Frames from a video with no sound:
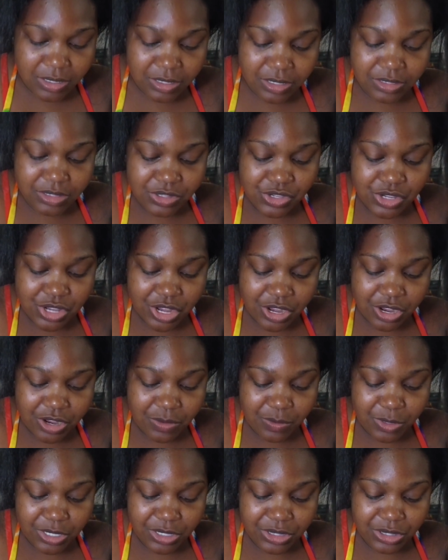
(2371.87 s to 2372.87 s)

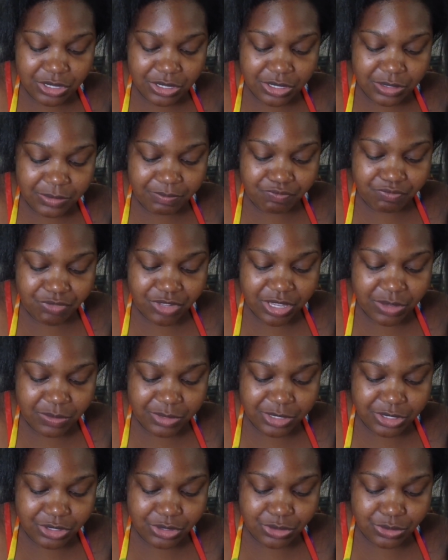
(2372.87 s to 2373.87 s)
I think it
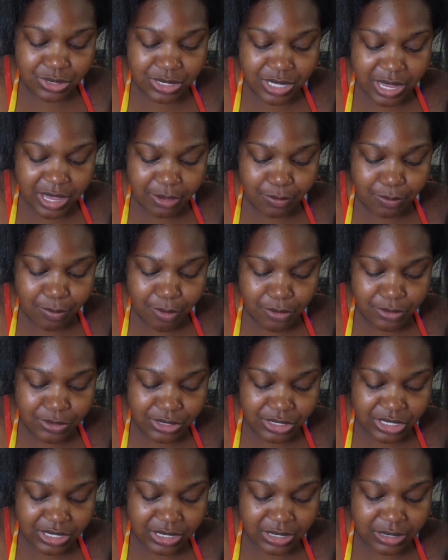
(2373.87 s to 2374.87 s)
was Newsday, who
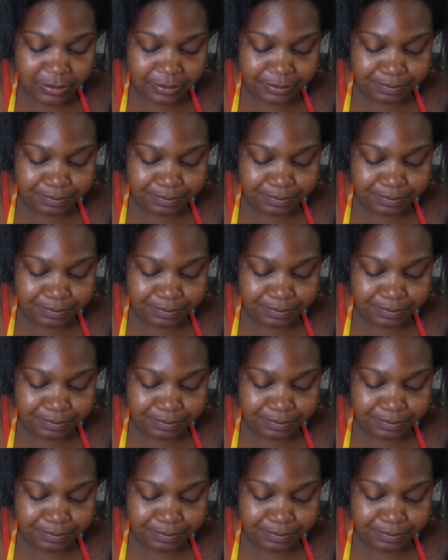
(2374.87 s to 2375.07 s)
posted